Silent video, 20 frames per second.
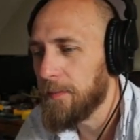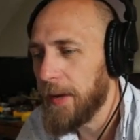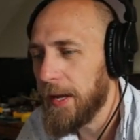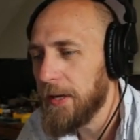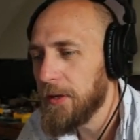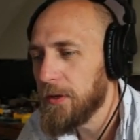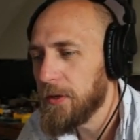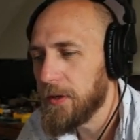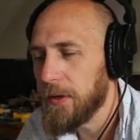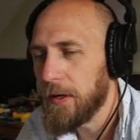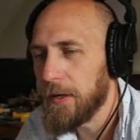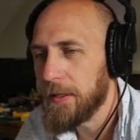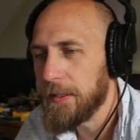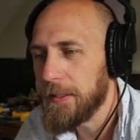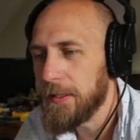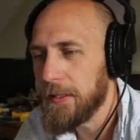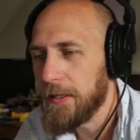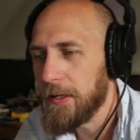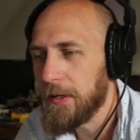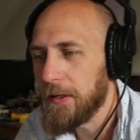Patreon
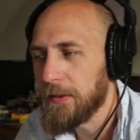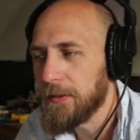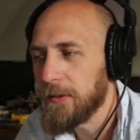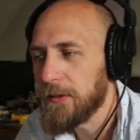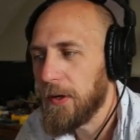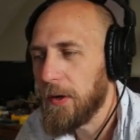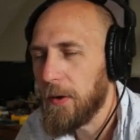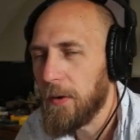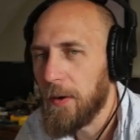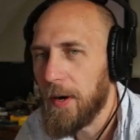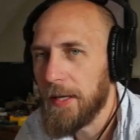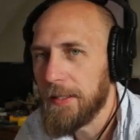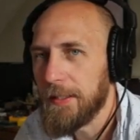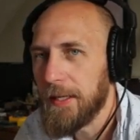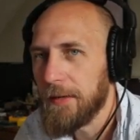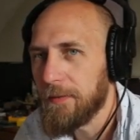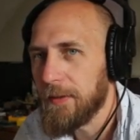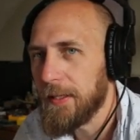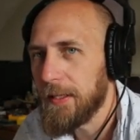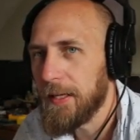here, so
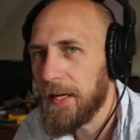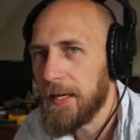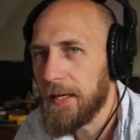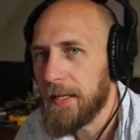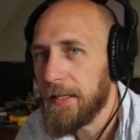definitely kind